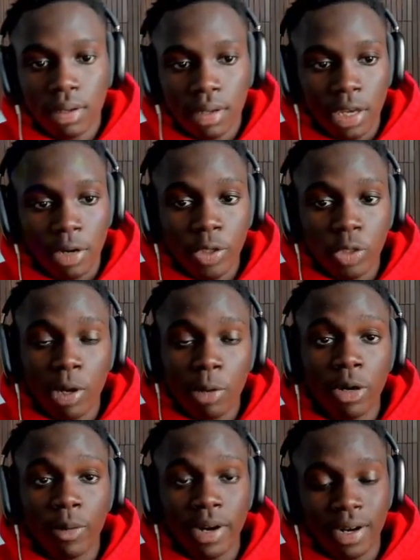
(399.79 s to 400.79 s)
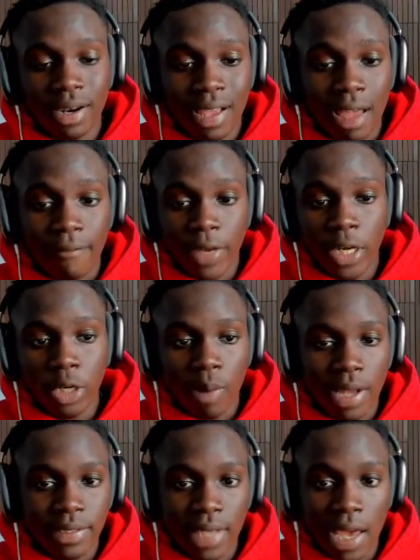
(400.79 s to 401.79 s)
And the reason why you want to run a video ad
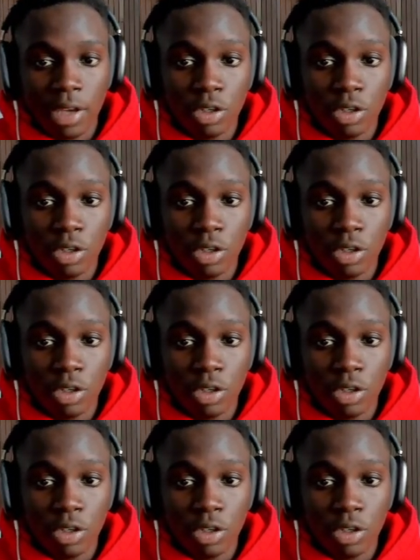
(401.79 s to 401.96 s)
is that